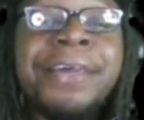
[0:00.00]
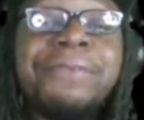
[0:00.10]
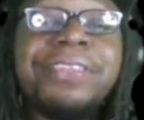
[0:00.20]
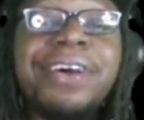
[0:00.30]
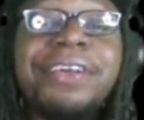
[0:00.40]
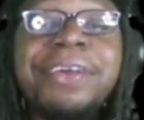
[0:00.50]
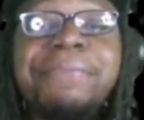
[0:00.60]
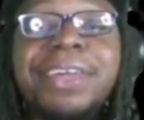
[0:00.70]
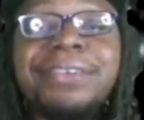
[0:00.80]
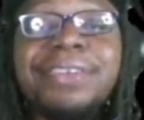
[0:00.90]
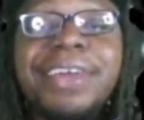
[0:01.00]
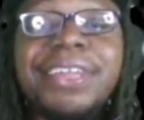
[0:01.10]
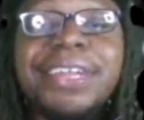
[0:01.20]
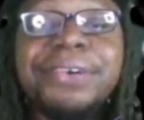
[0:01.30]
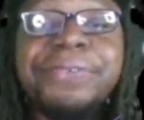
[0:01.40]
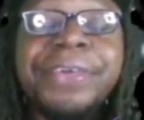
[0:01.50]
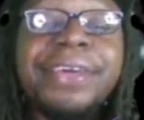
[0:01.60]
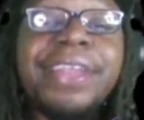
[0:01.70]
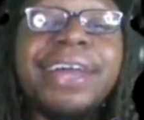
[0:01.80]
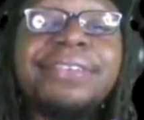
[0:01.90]
With all that being said, though,
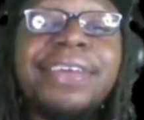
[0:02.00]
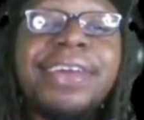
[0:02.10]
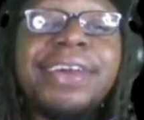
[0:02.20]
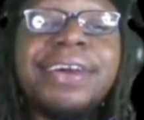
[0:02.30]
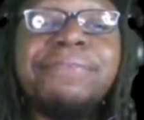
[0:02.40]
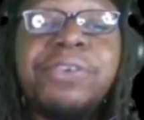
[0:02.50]
like I said,